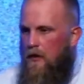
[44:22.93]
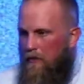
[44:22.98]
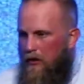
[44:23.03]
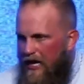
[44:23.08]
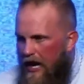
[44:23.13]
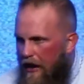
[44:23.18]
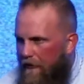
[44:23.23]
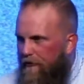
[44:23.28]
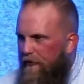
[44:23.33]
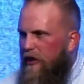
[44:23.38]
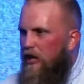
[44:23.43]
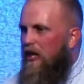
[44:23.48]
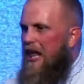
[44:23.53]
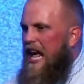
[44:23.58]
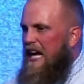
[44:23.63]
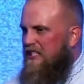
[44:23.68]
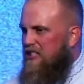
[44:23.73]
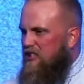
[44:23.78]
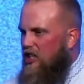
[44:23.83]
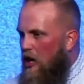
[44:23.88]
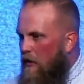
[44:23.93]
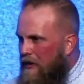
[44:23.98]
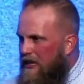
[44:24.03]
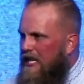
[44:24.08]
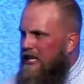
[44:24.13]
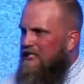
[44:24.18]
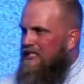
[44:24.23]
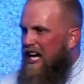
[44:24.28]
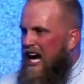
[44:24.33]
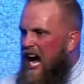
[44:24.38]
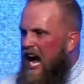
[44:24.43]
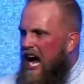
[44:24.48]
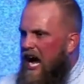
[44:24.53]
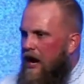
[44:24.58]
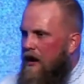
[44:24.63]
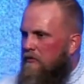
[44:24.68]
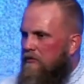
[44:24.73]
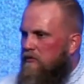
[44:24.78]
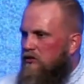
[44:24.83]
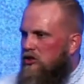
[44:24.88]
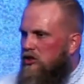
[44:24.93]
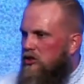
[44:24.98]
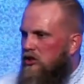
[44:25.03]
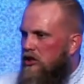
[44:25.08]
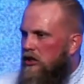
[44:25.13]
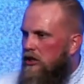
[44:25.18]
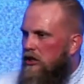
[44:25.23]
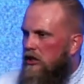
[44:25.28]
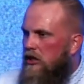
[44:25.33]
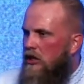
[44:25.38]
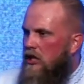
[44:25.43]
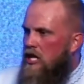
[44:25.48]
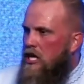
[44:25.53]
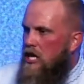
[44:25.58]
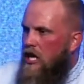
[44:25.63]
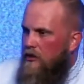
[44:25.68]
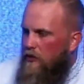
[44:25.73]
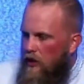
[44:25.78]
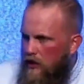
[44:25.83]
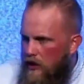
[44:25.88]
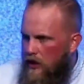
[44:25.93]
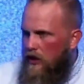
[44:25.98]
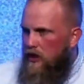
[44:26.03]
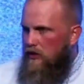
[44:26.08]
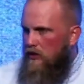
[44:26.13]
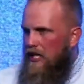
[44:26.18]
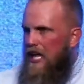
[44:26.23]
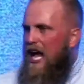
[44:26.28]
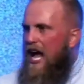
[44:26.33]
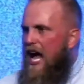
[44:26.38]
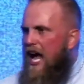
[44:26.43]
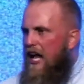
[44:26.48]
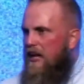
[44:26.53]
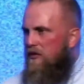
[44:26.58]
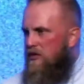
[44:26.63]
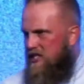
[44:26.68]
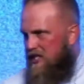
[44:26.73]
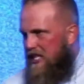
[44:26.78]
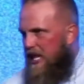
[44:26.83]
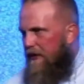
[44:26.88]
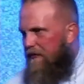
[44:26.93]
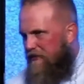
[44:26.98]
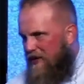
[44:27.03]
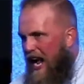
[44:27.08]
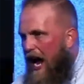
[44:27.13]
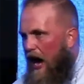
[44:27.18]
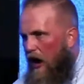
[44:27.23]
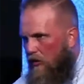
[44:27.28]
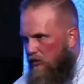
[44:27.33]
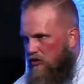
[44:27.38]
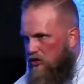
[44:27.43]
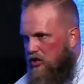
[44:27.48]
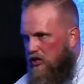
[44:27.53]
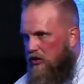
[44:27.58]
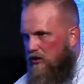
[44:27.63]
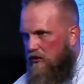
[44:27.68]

But I feel like so many times the little lad was left out.